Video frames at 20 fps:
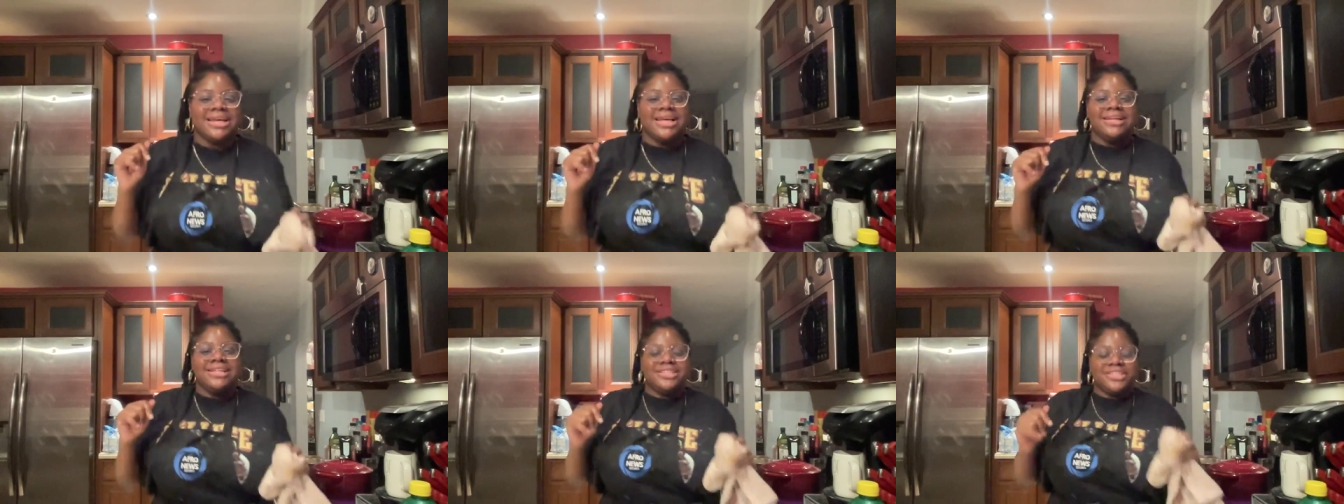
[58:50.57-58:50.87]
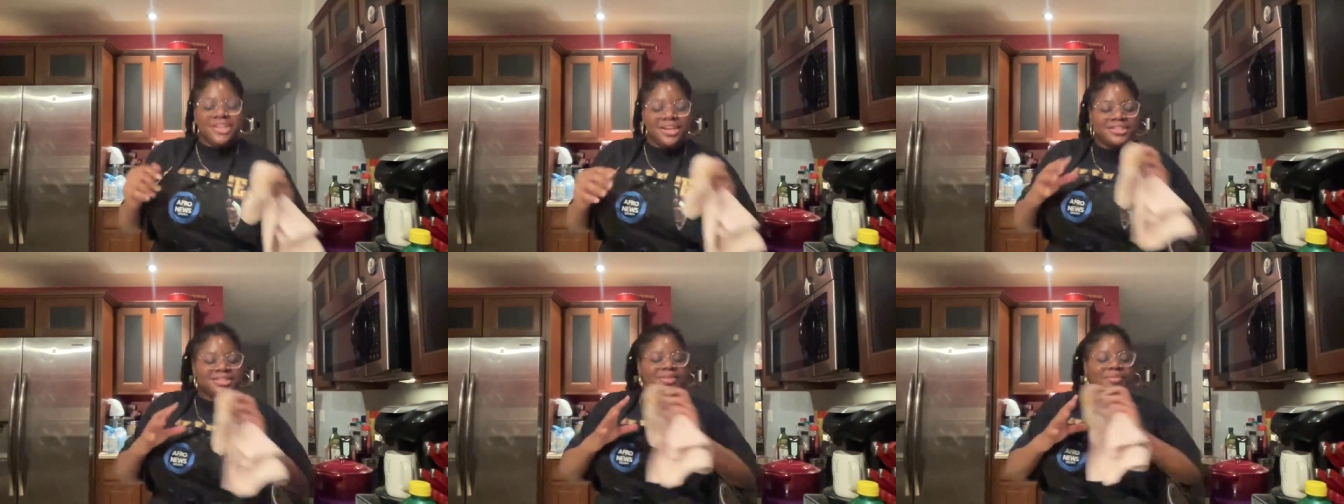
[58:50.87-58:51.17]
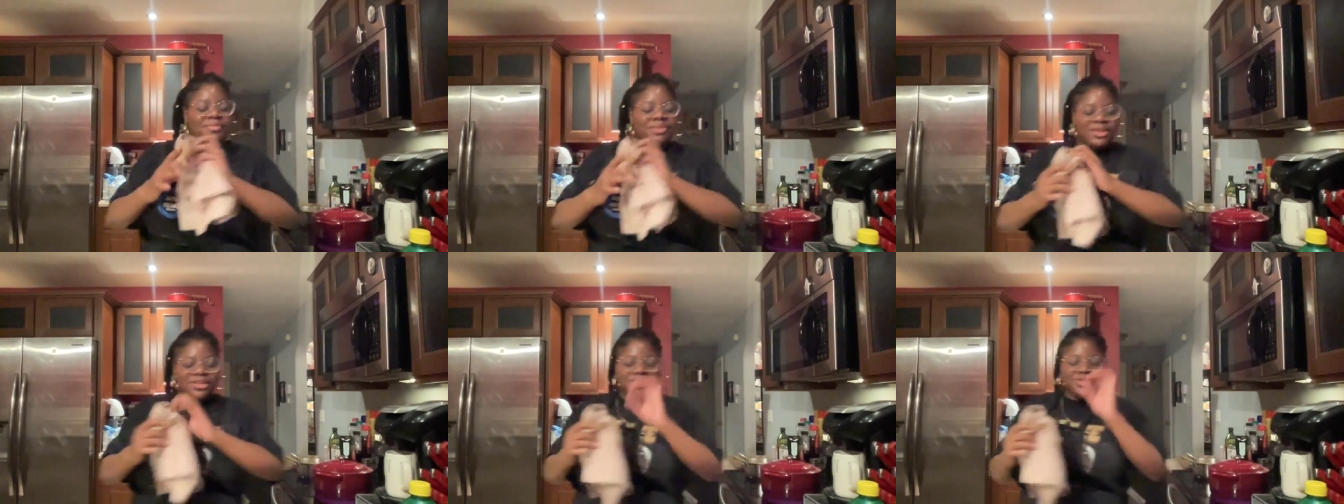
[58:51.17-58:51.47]
Share some
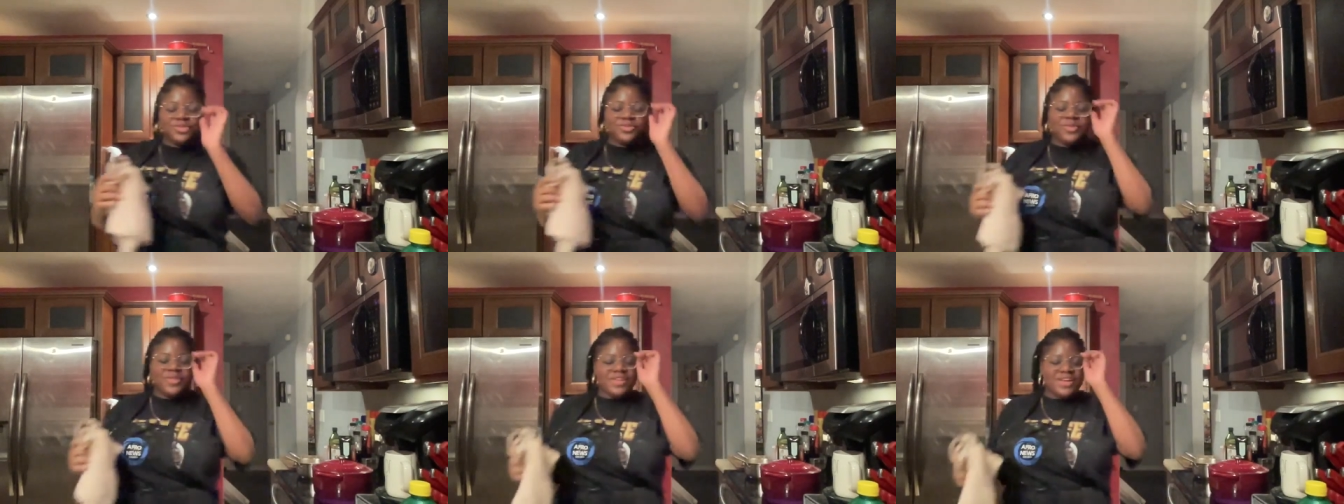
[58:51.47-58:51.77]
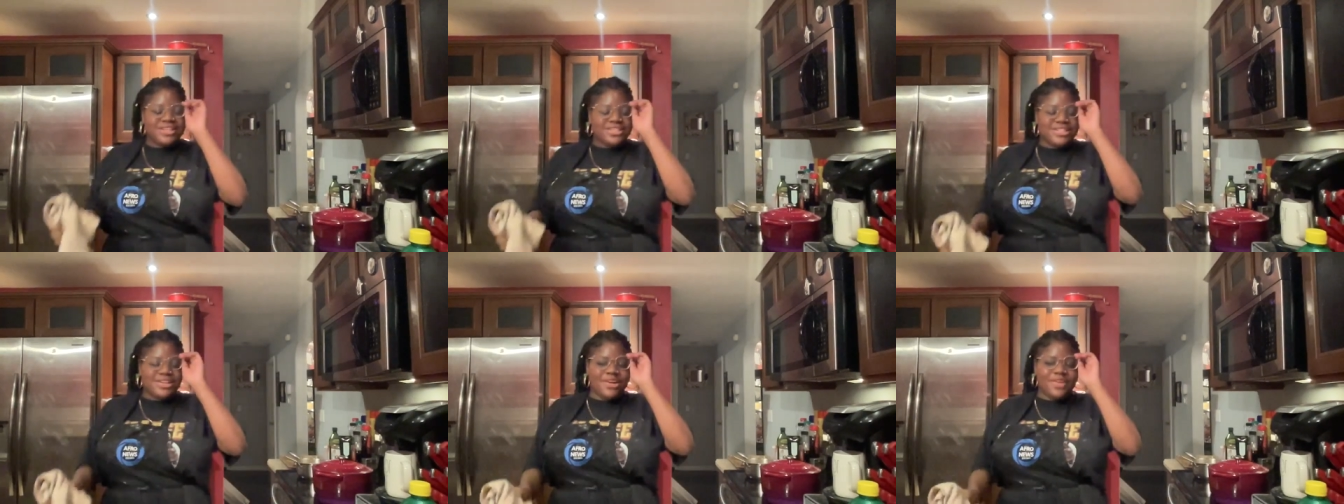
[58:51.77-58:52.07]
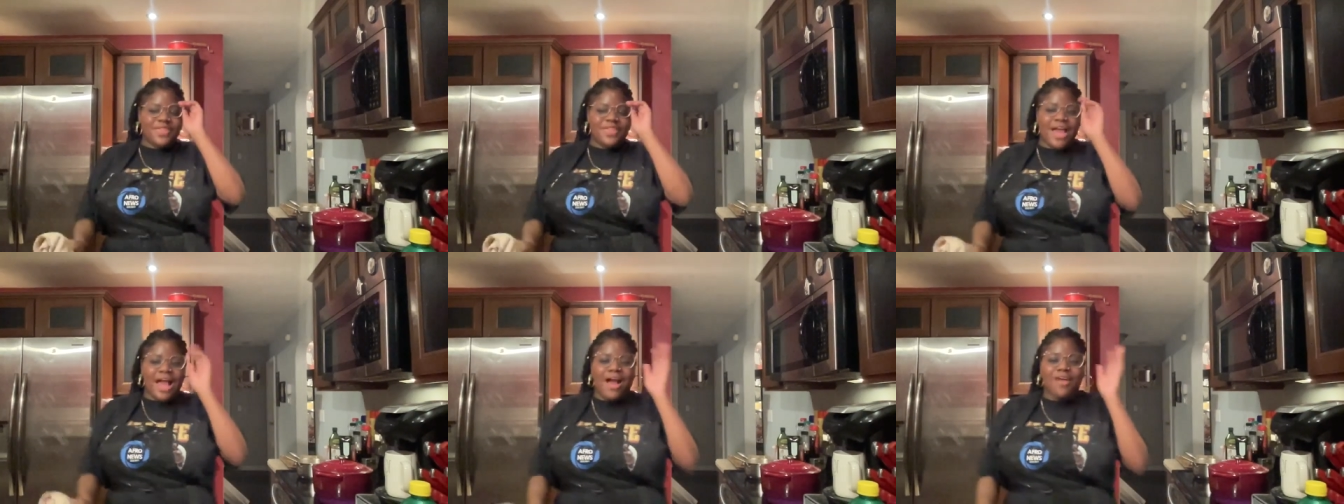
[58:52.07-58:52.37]
pictures with us here at
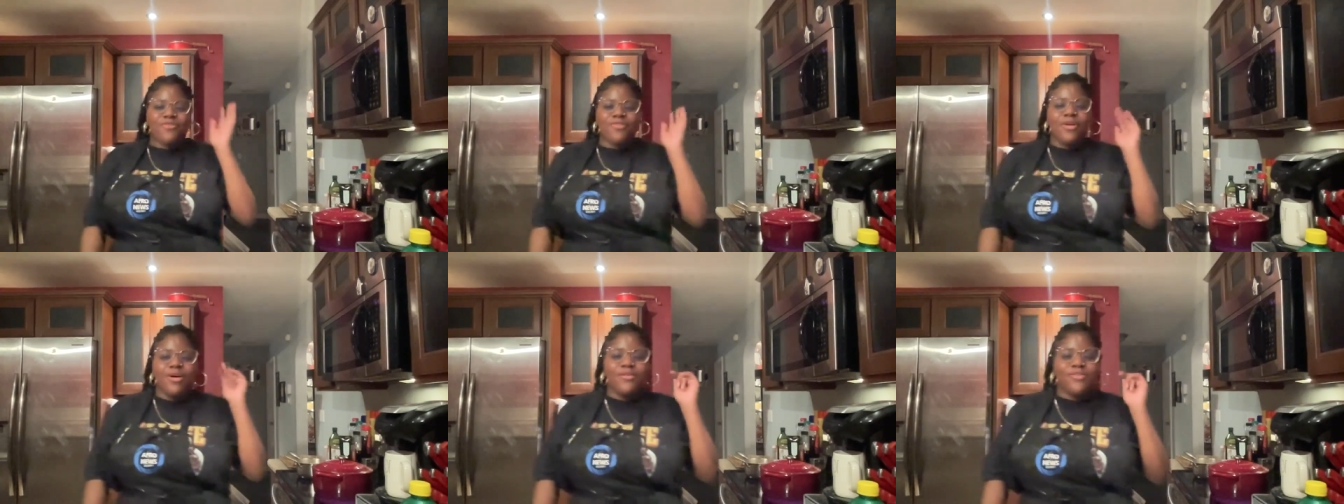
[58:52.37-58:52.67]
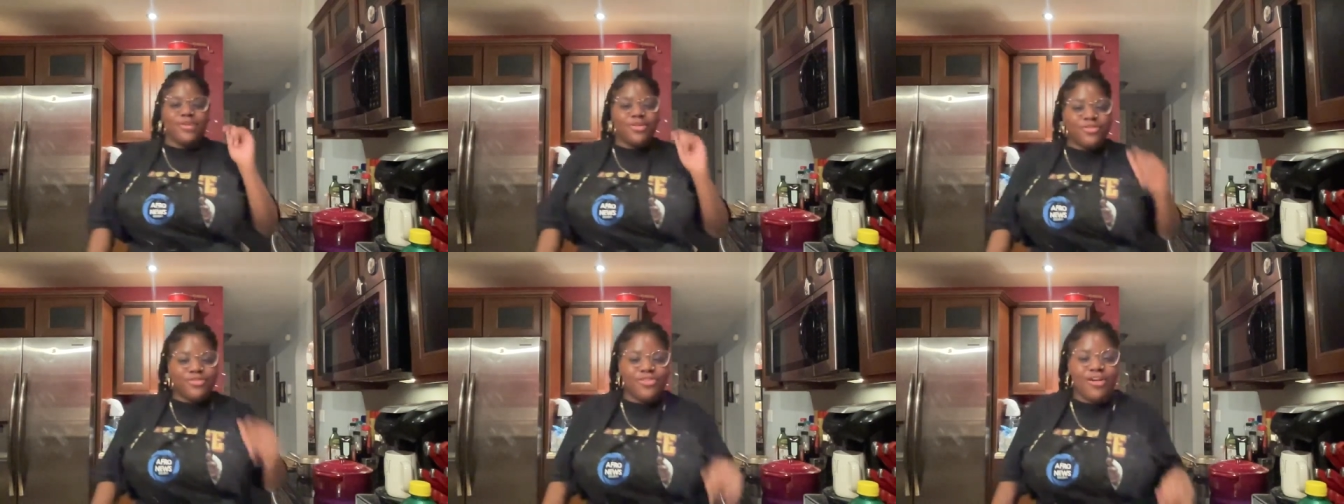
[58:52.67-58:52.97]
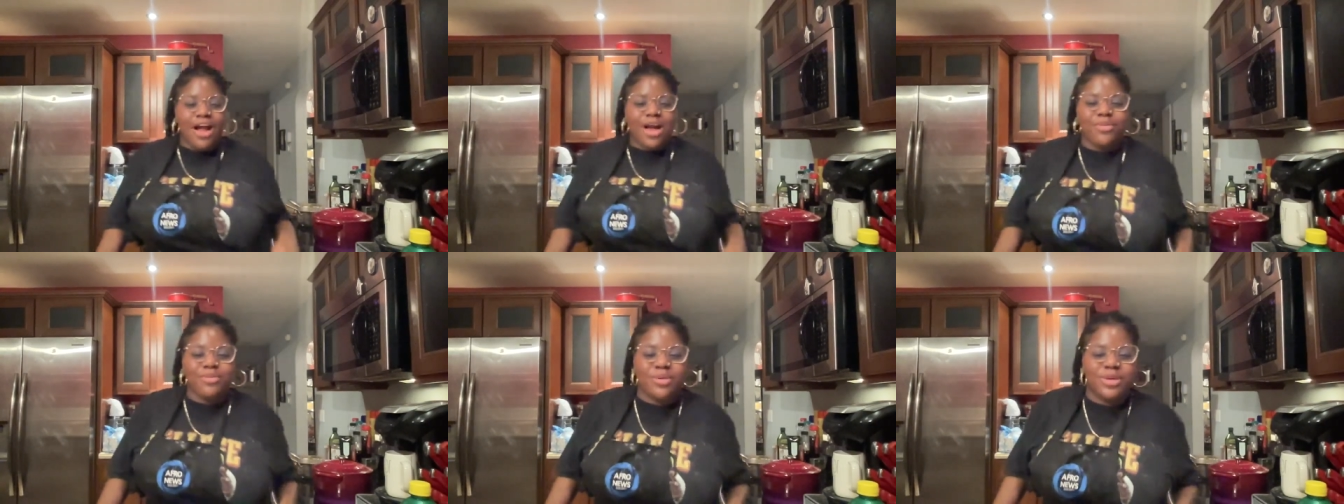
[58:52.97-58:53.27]
the Afro of your
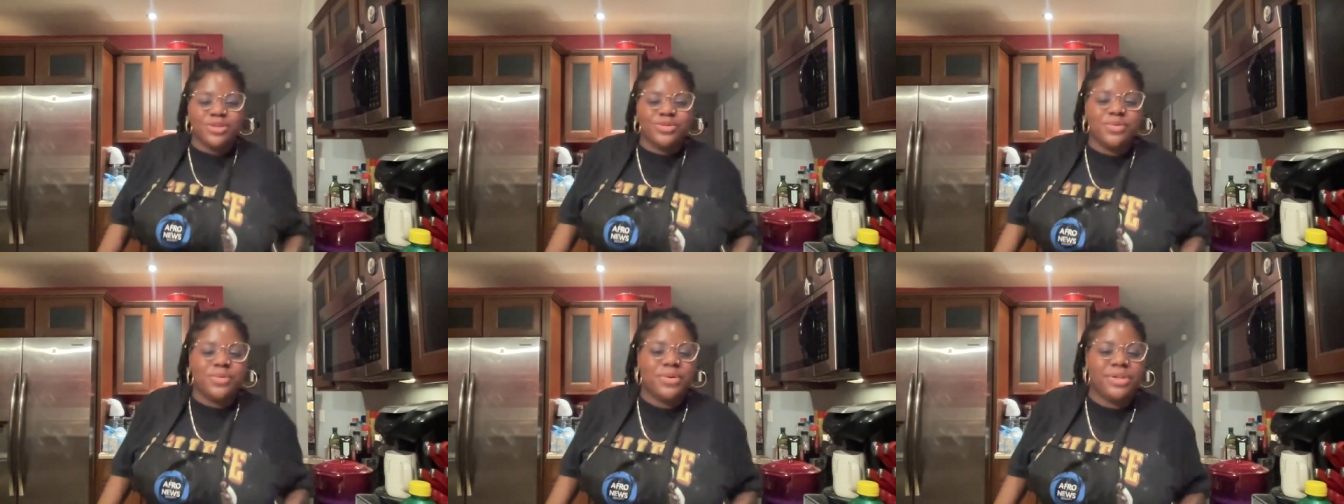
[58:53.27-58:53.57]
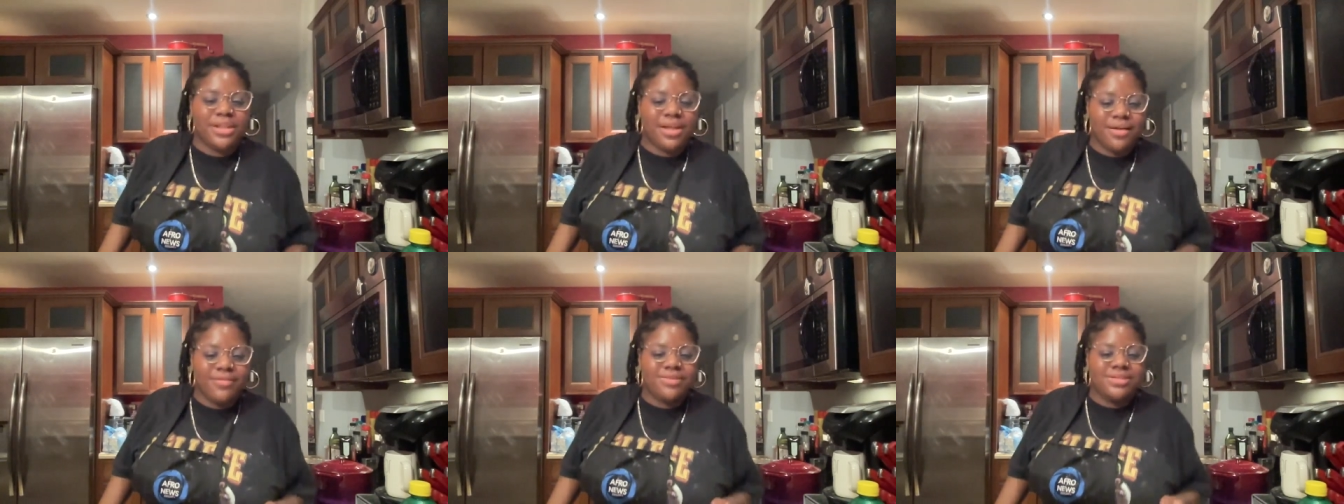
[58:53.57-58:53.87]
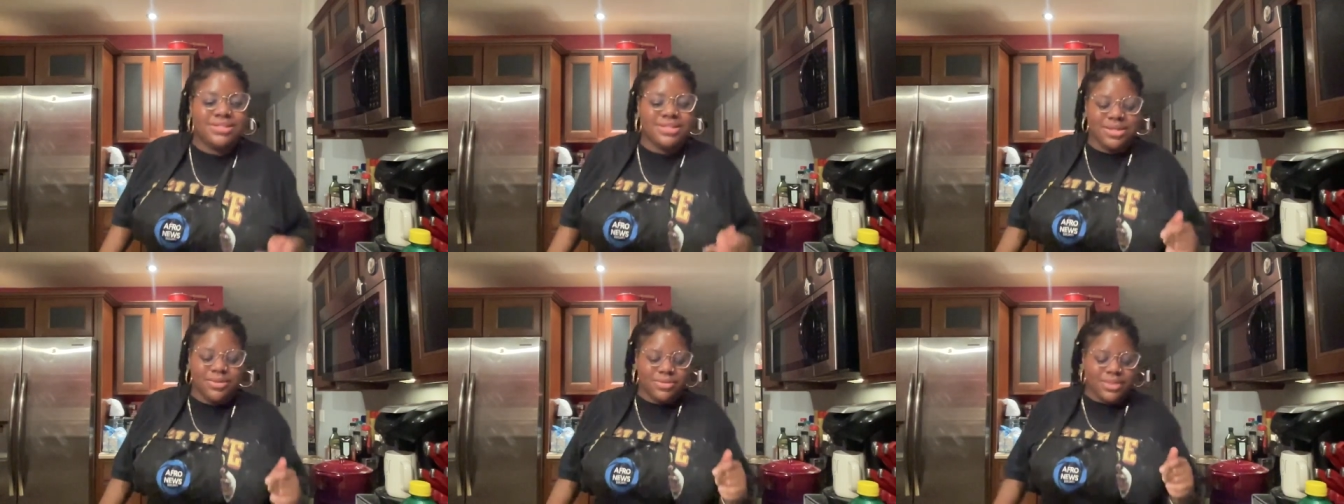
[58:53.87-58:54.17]
fried wings. We would love to
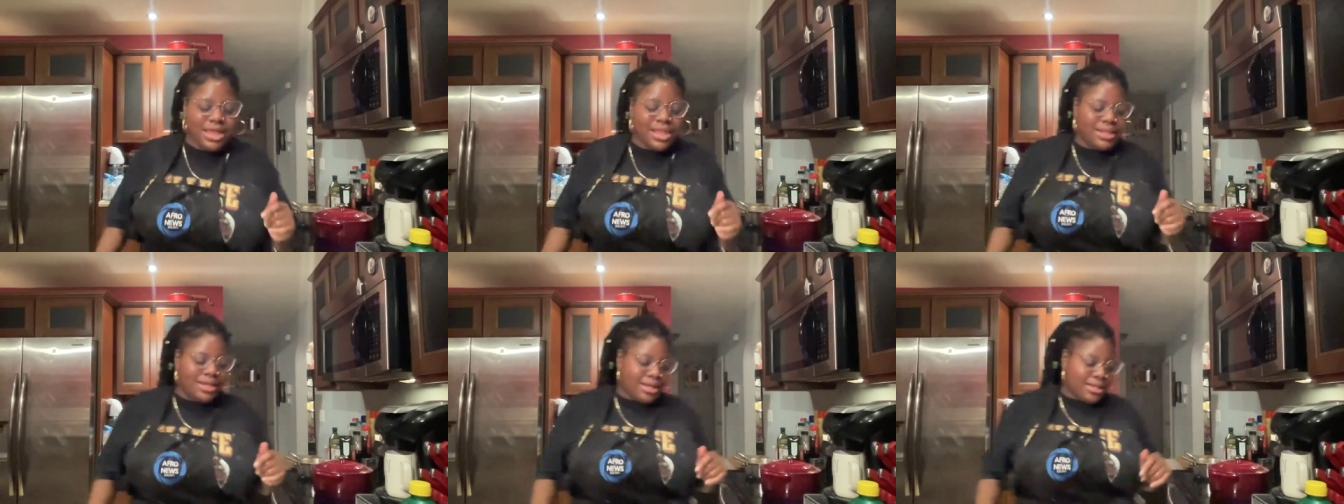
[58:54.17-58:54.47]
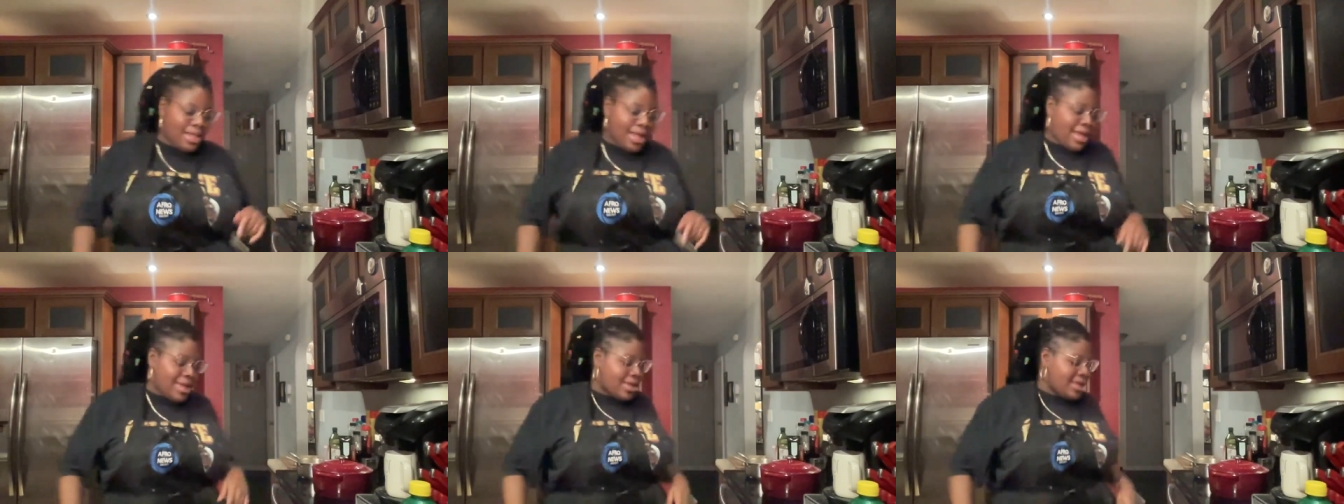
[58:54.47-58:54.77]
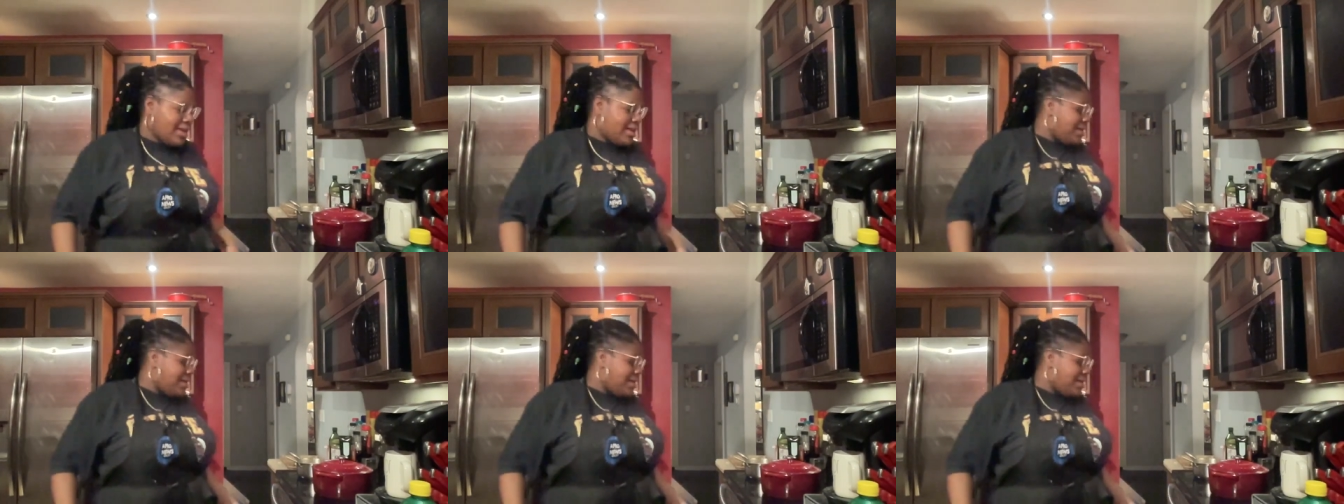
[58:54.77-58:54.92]
see what they look like.